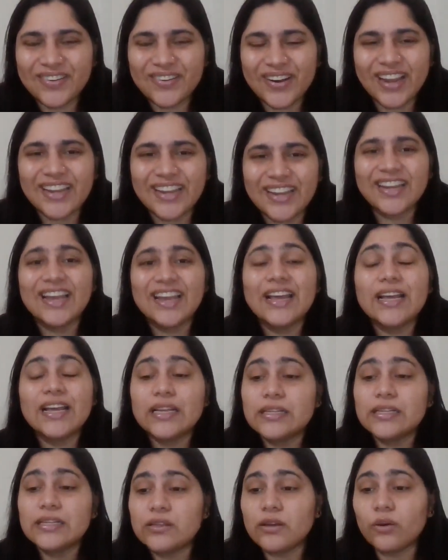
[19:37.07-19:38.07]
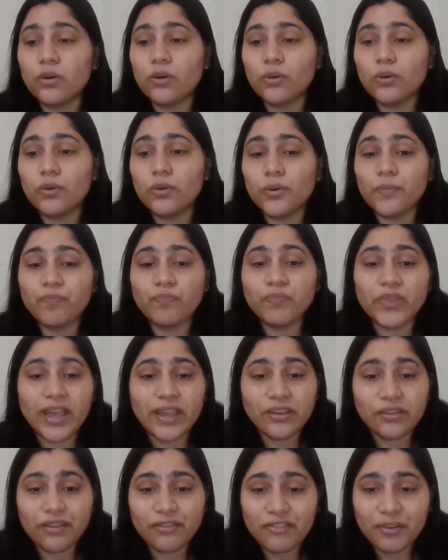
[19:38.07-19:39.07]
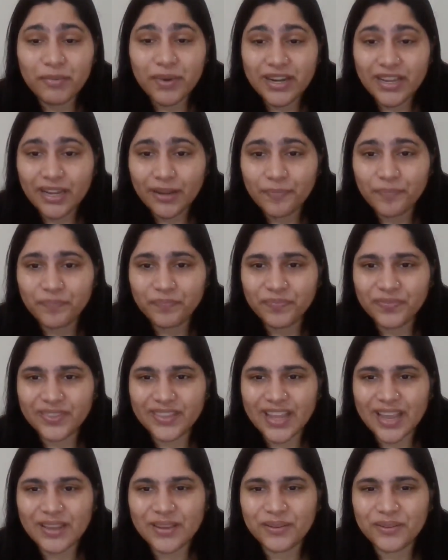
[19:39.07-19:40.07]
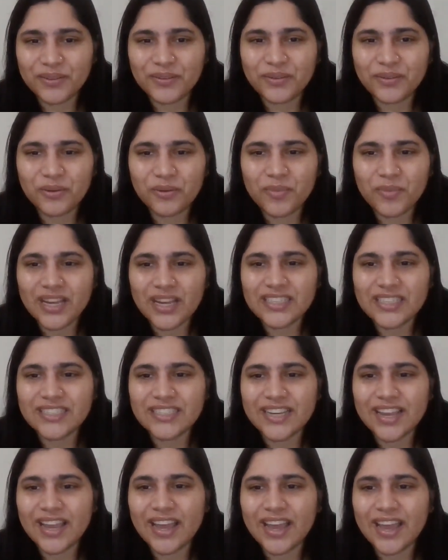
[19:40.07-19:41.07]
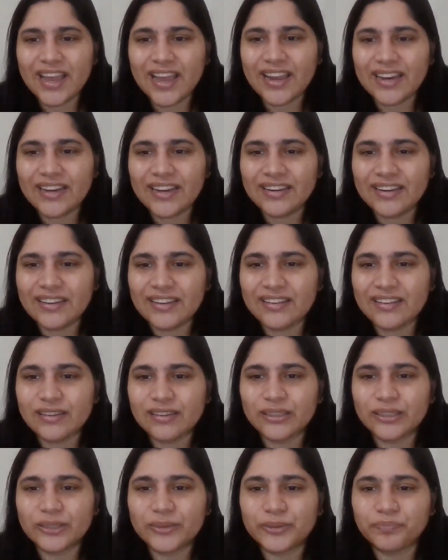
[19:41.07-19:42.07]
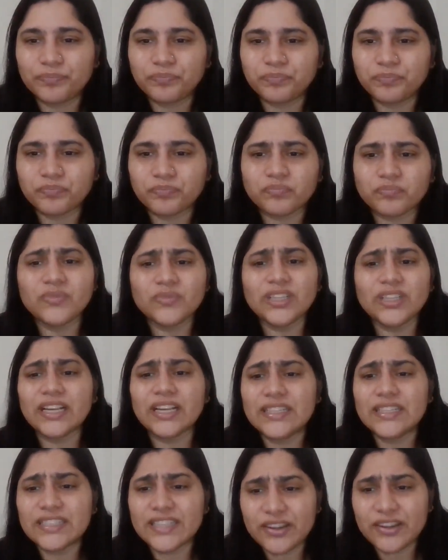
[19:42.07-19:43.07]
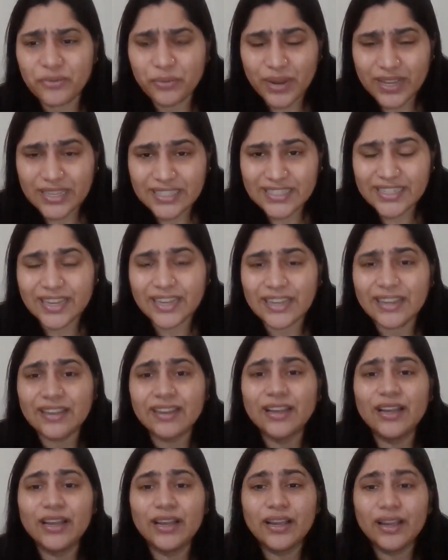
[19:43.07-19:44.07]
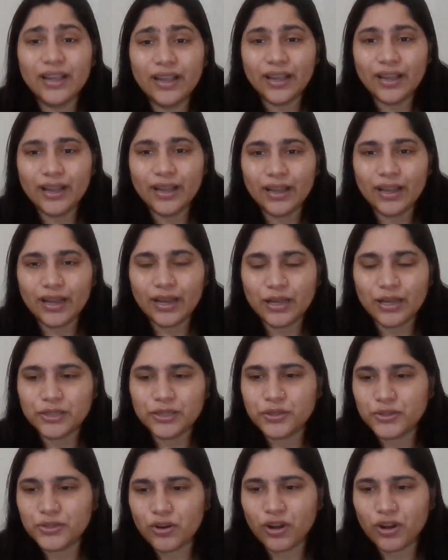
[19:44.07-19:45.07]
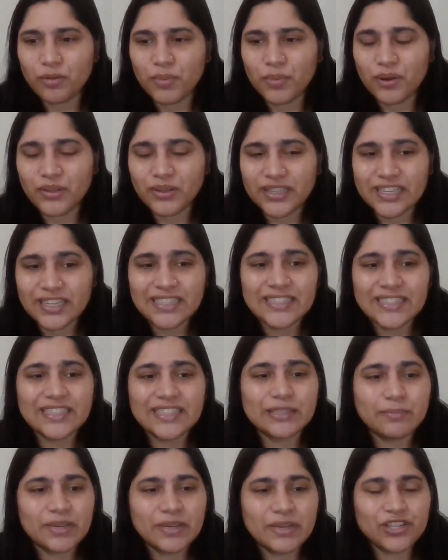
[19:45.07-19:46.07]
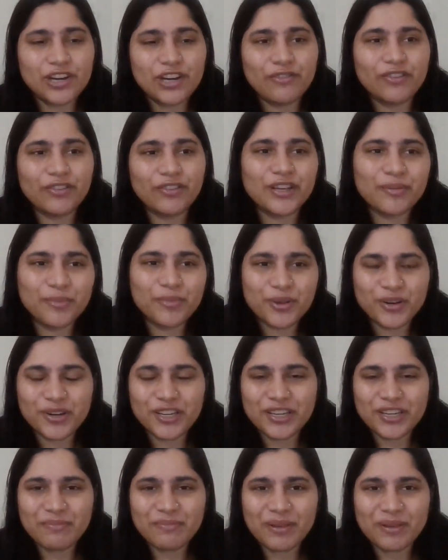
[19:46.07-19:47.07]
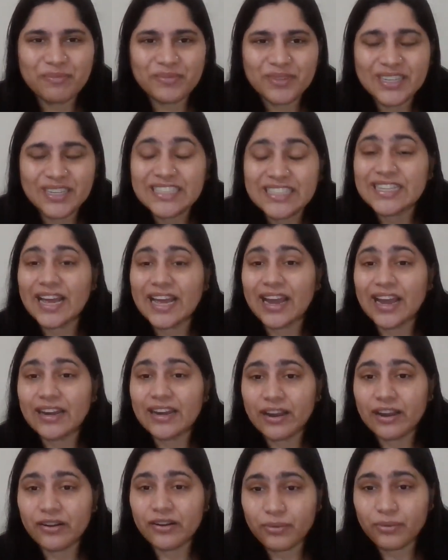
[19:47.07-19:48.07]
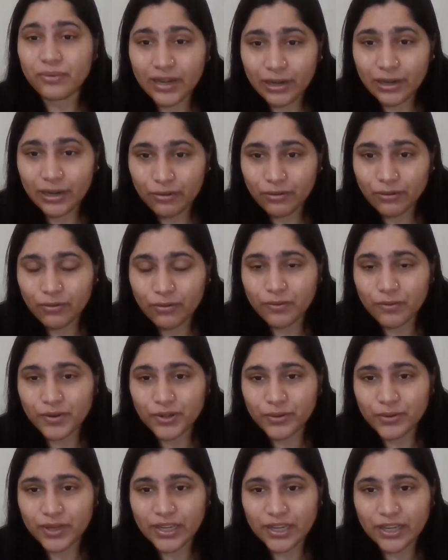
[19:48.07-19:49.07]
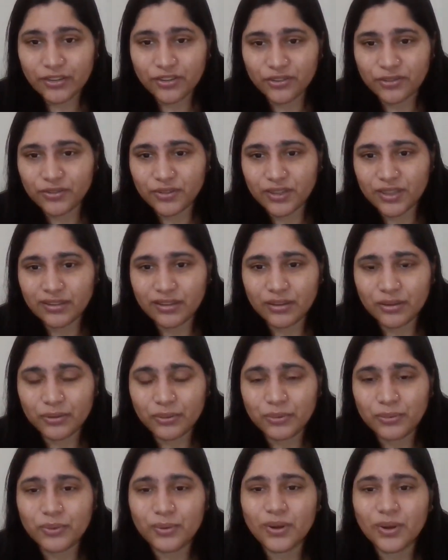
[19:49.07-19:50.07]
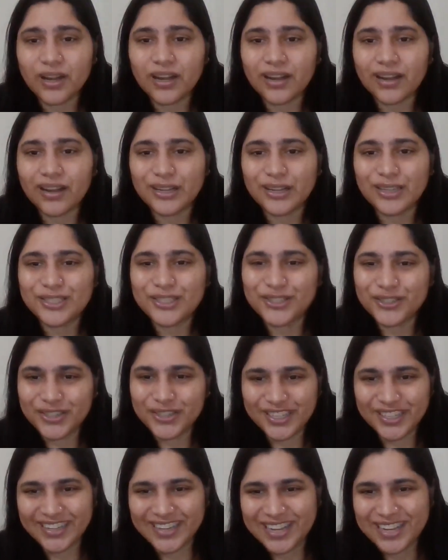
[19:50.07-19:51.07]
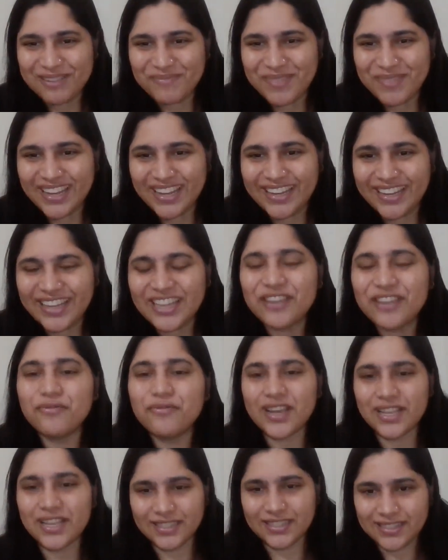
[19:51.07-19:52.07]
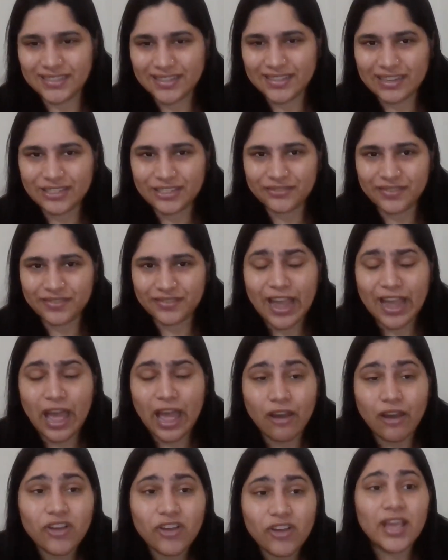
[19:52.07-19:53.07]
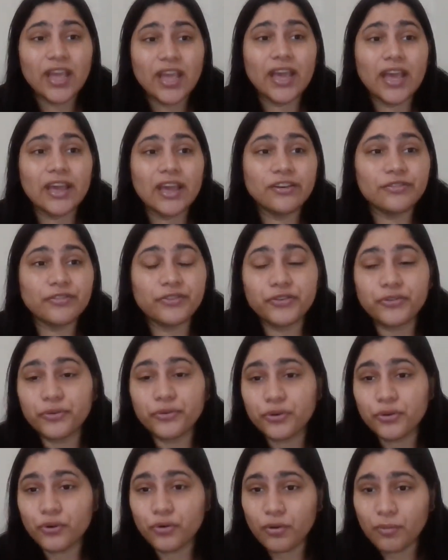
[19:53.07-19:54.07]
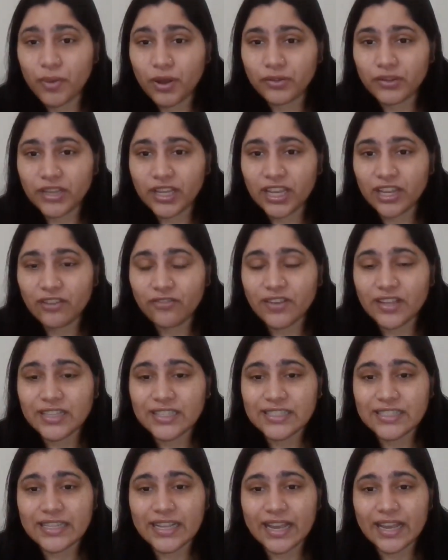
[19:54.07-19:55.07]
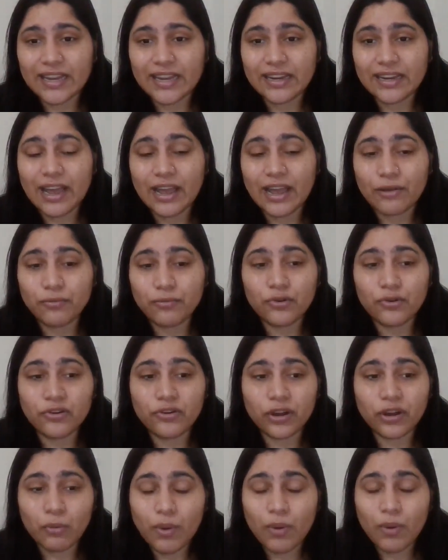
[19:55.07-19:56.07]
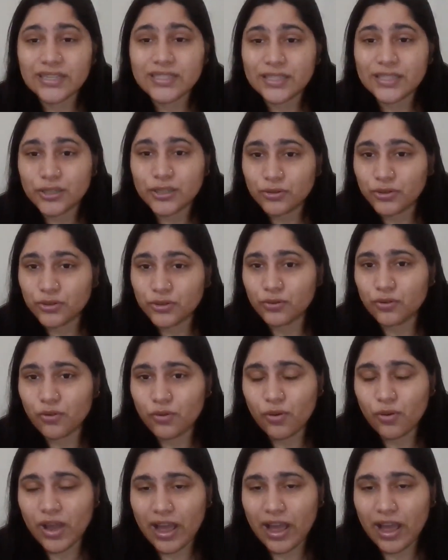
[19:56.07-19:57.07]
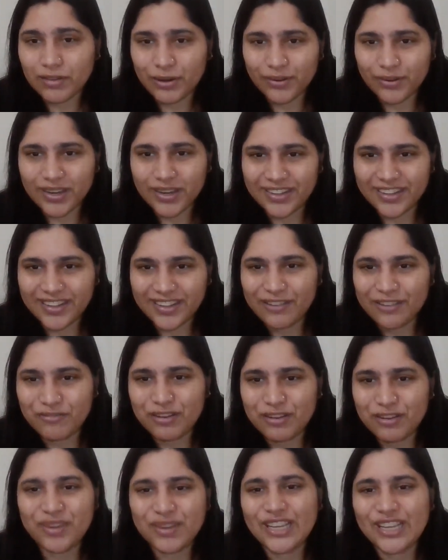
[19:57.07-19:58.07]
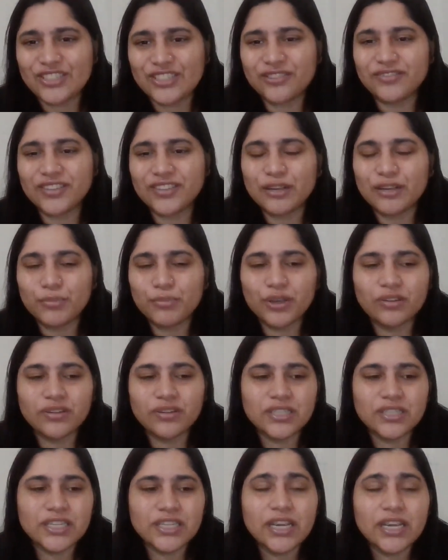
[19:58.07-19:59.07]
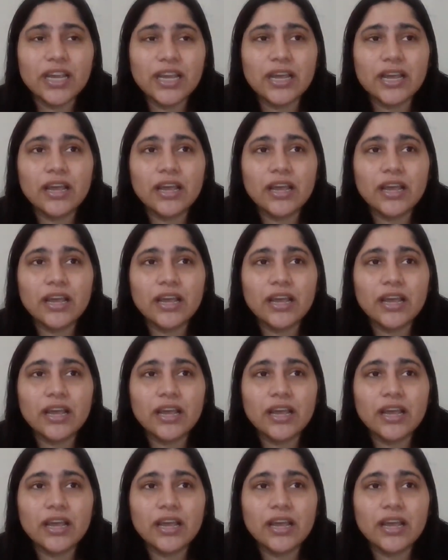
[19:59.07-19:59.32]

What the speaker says: Right, so thank you everybody, thank you so much, and it's interesting to talk about this, especially for the community members. And I really look forward to engage with you during the coming events that we have. And if you don't know about the events, then I would request you to go have a look at the event page of the community.